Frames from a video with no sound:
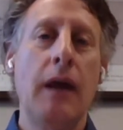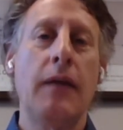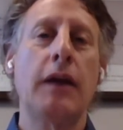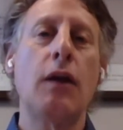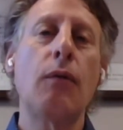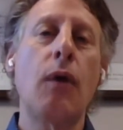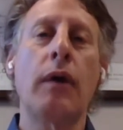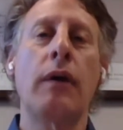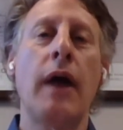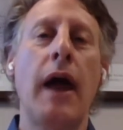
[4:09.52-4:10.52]
they no
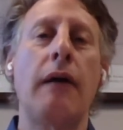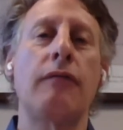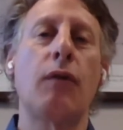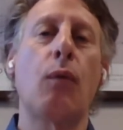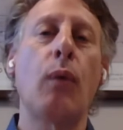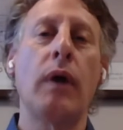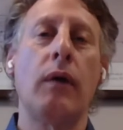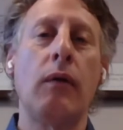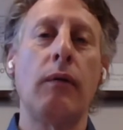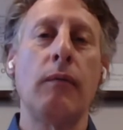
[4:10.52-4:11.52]
longer have the
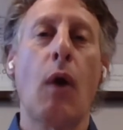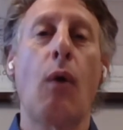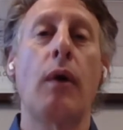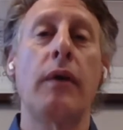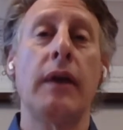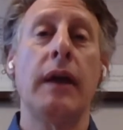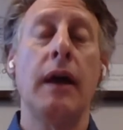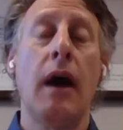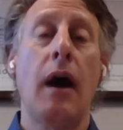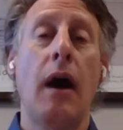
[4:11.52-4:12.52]
will or the
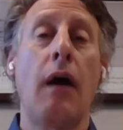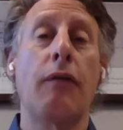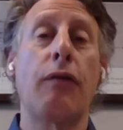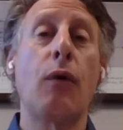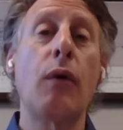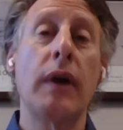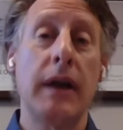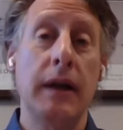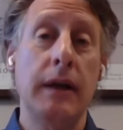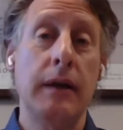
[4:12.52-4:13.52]

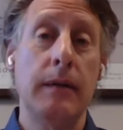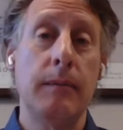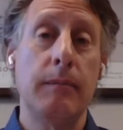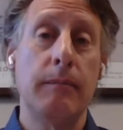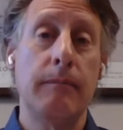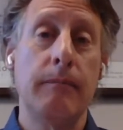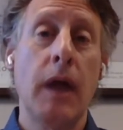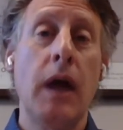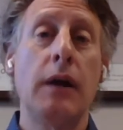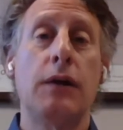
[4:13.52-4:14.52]
authority
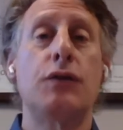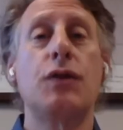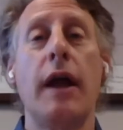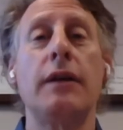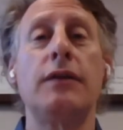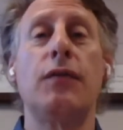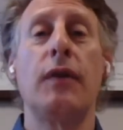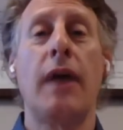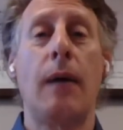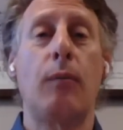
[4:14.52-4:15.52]
to transfer
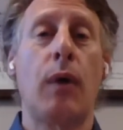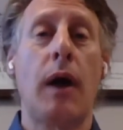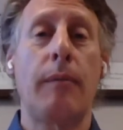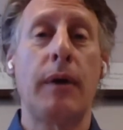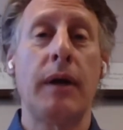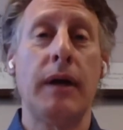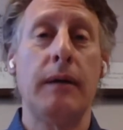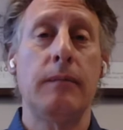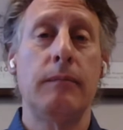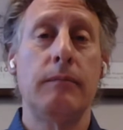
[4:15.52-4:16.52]
that property
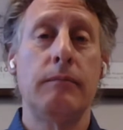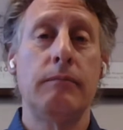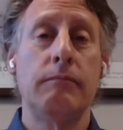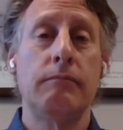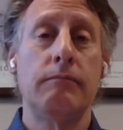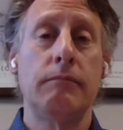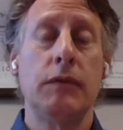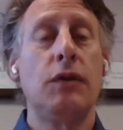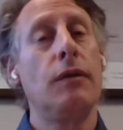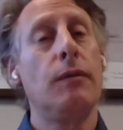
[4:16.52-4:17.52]

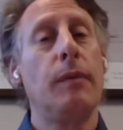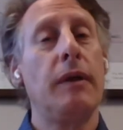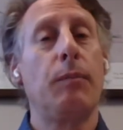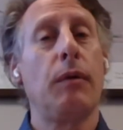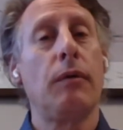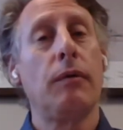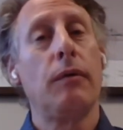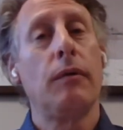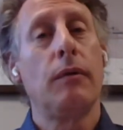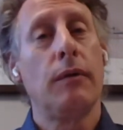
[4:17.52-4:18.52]
to the people
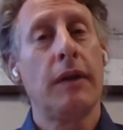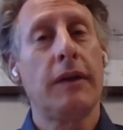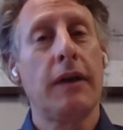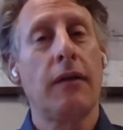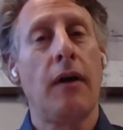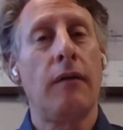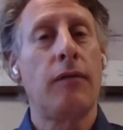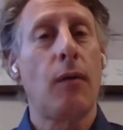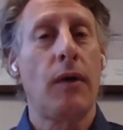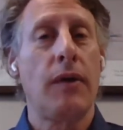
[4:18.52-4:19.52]
that they love
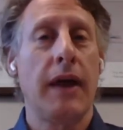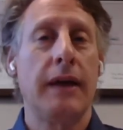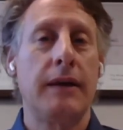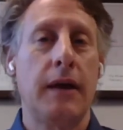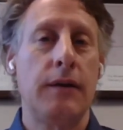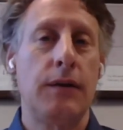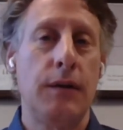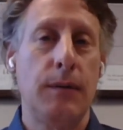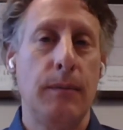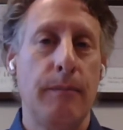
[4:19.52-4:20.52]
or they intend to.